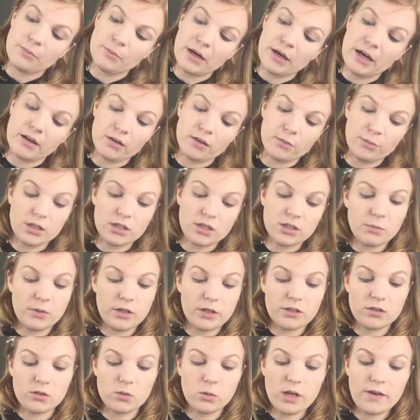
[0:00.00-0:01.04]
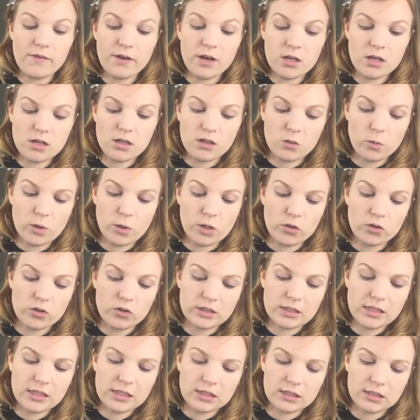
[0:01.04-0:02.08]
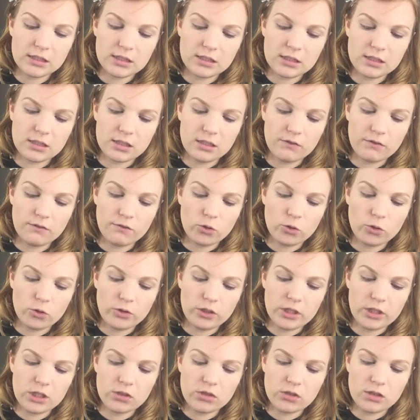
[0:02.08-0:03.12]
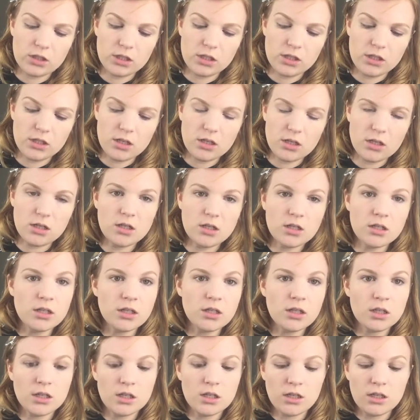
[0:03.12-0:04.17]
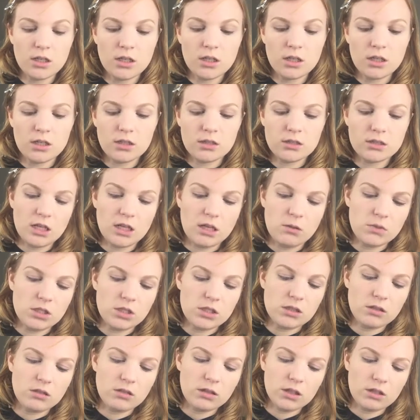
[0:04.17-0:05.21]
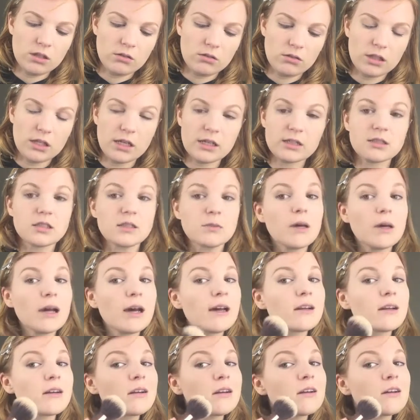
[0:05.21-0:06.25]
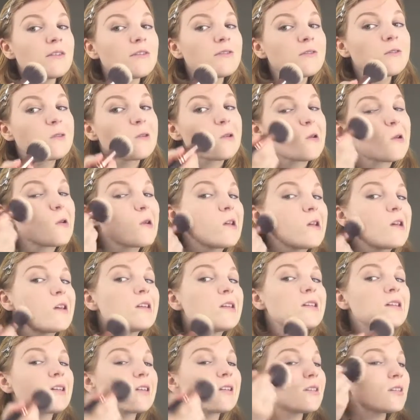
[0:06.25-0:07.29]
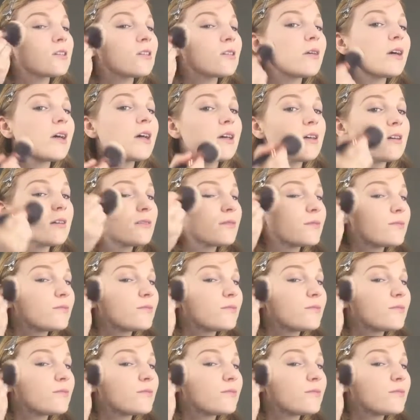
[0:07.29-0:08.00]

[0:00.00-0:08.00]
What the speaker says: powder brush by Zoeva, the 106, if you're interested. Same deal, get all the excess powder off and dust away.